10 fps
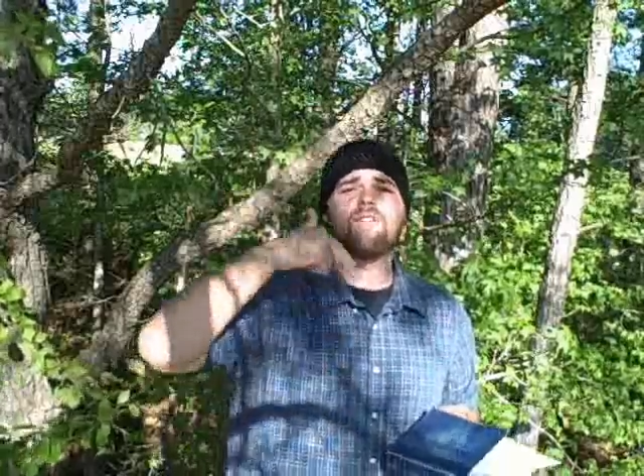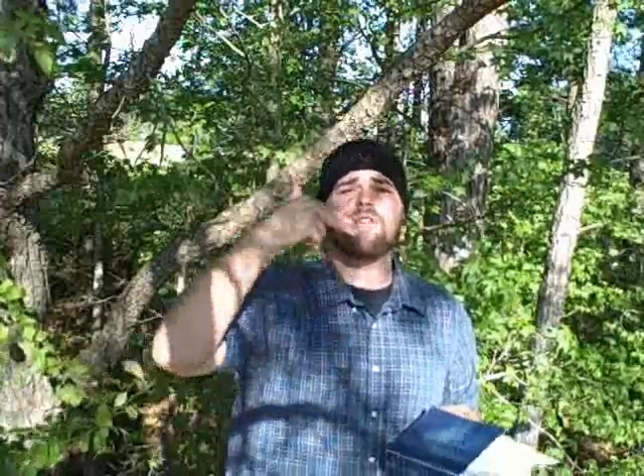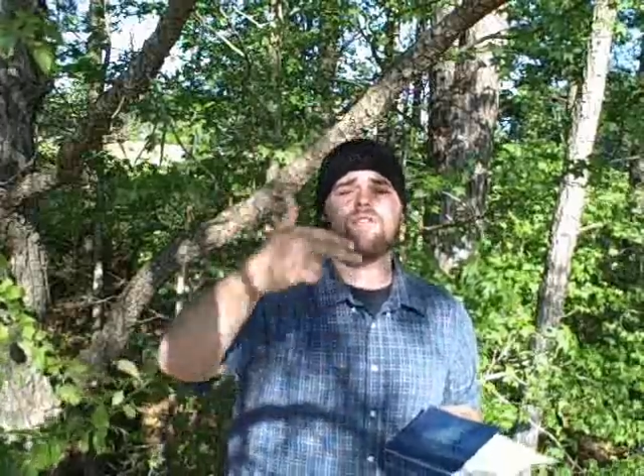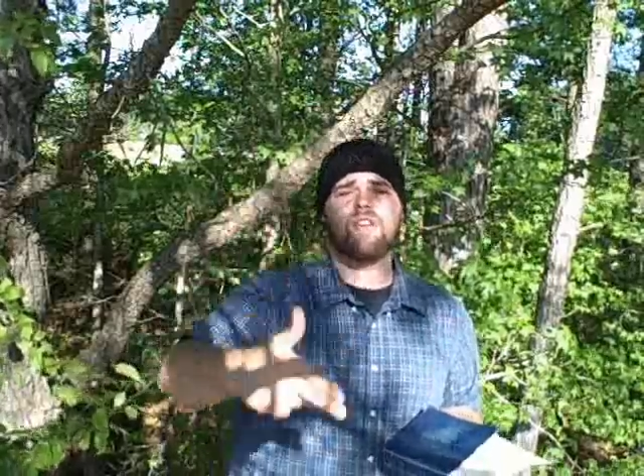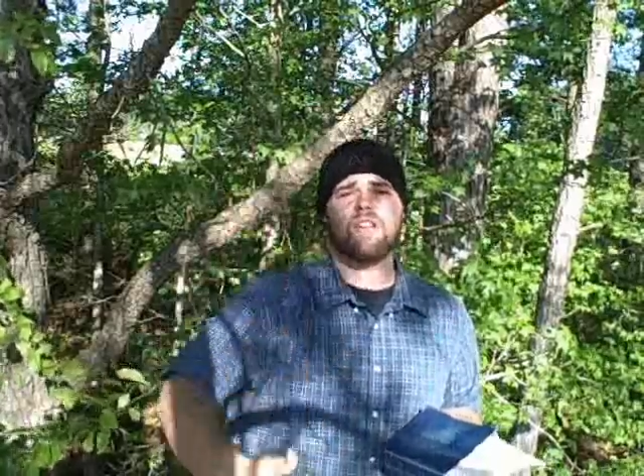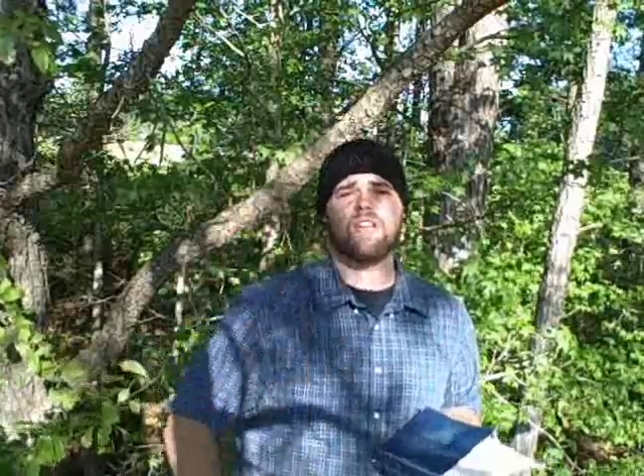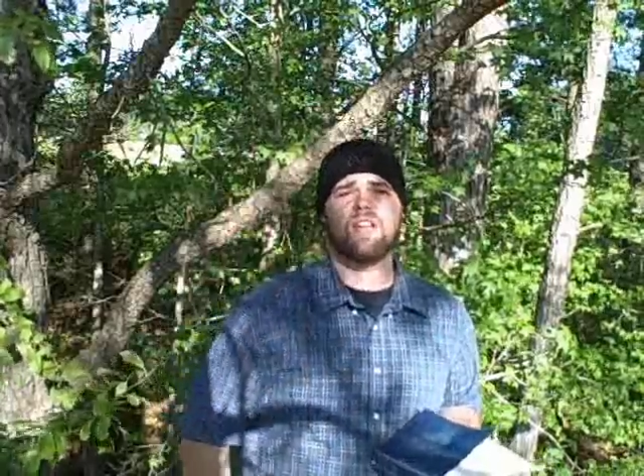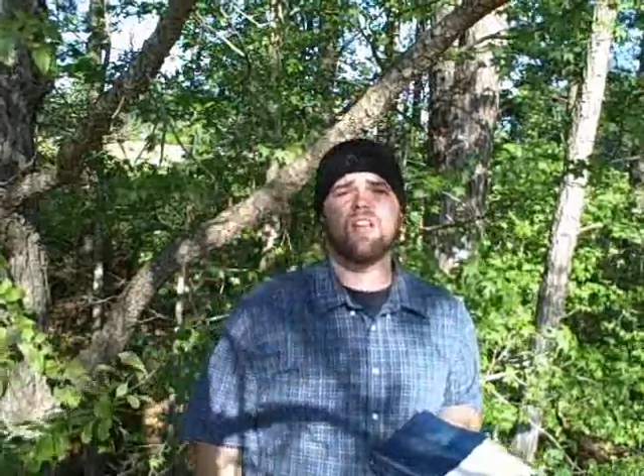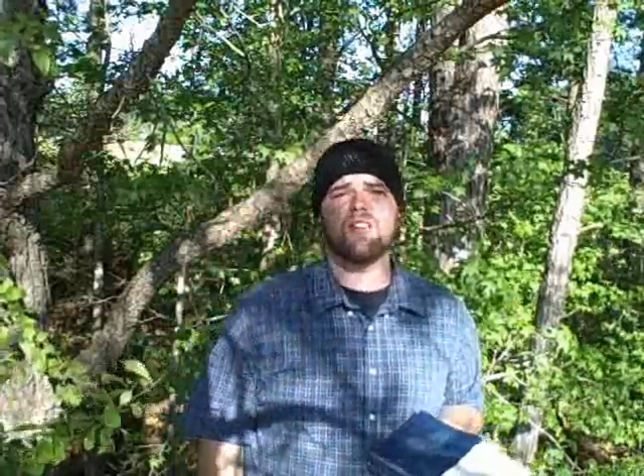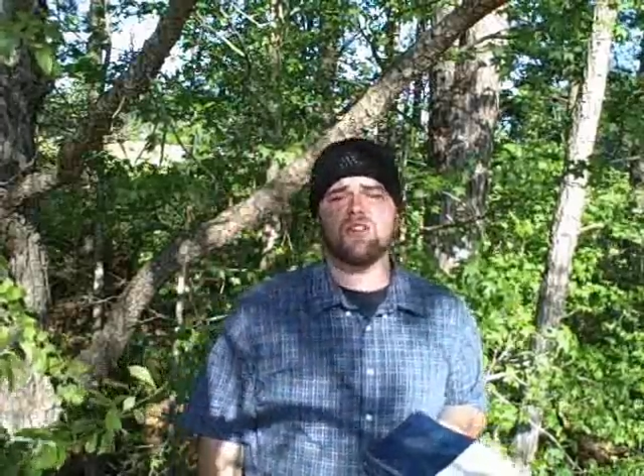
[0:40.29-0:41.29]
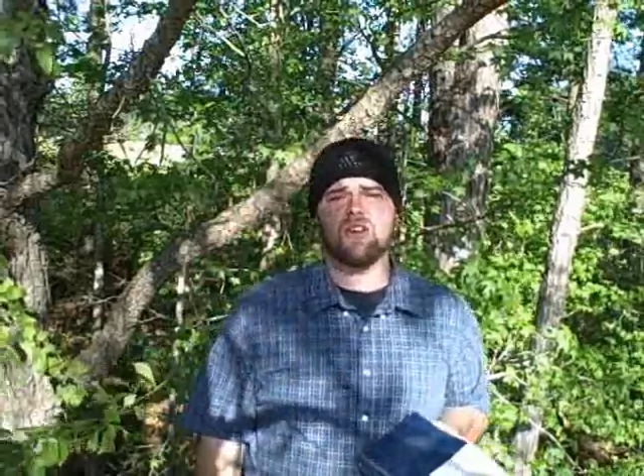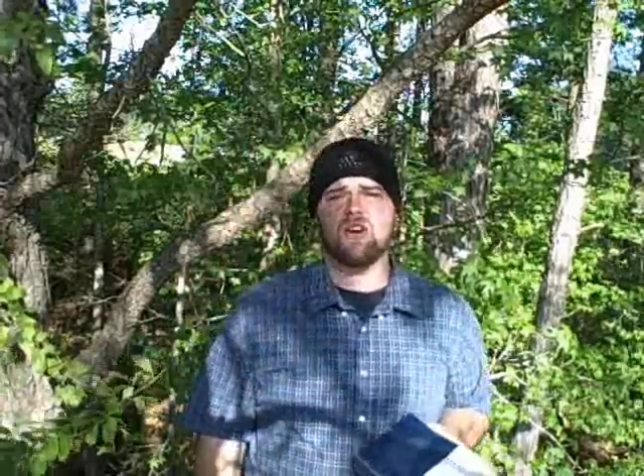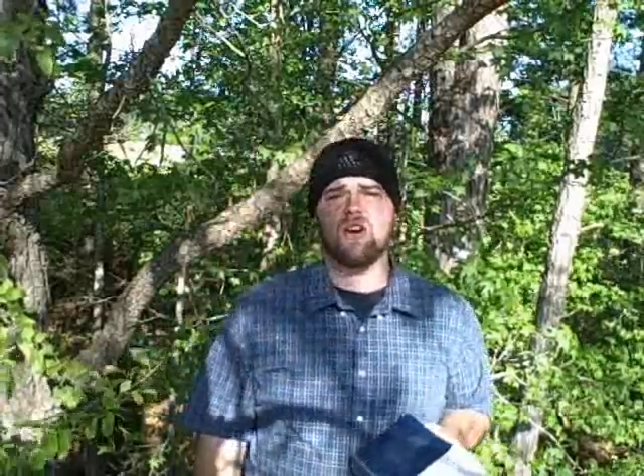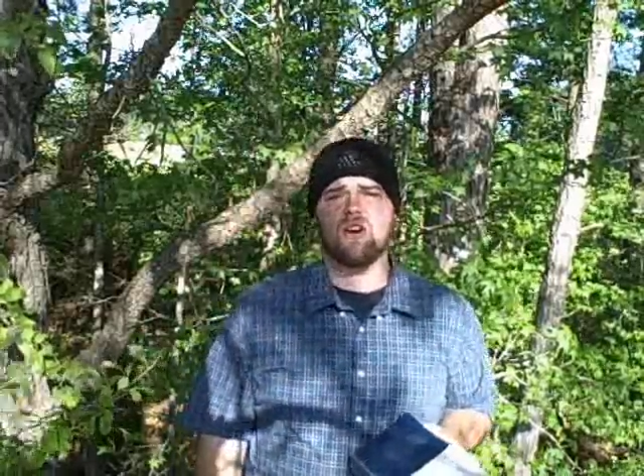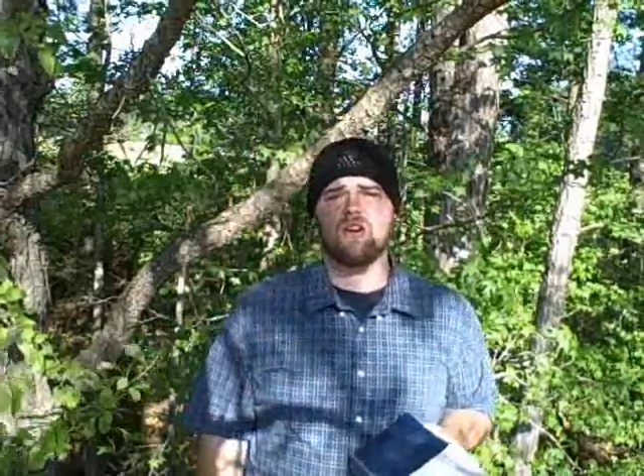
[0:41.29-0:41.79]
fulfilling the
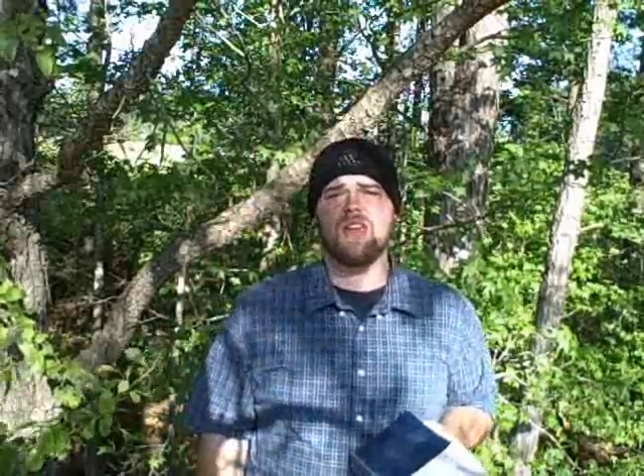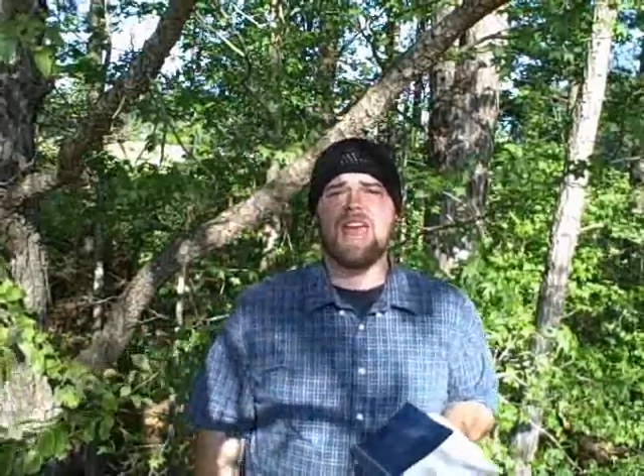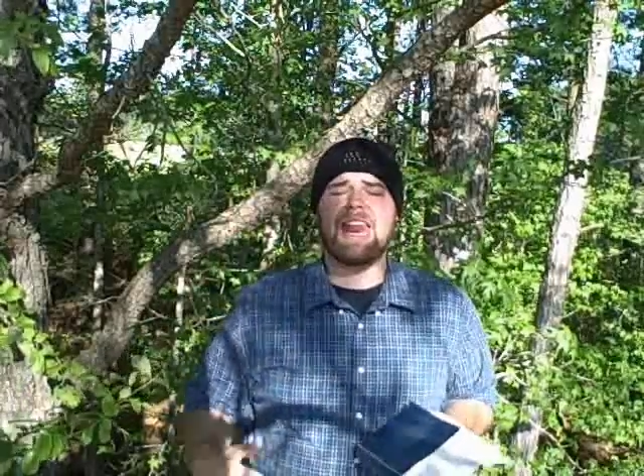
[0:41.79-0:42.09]
law.